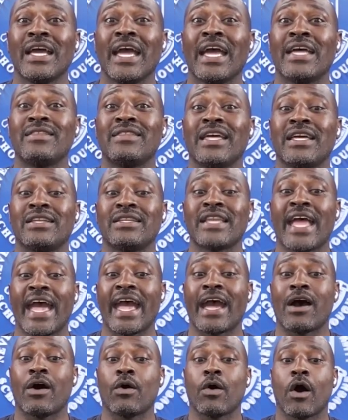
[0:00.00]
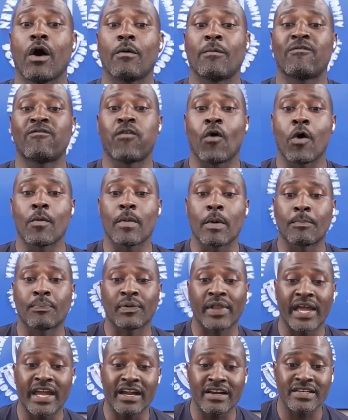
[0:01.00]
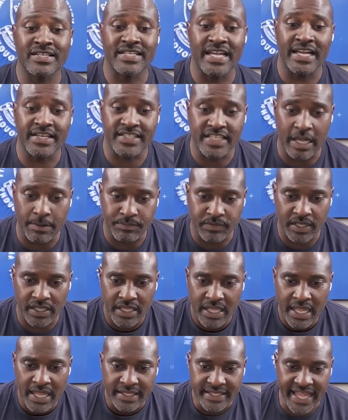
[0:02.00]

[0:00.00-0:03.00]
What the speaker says: And then now a former player says something.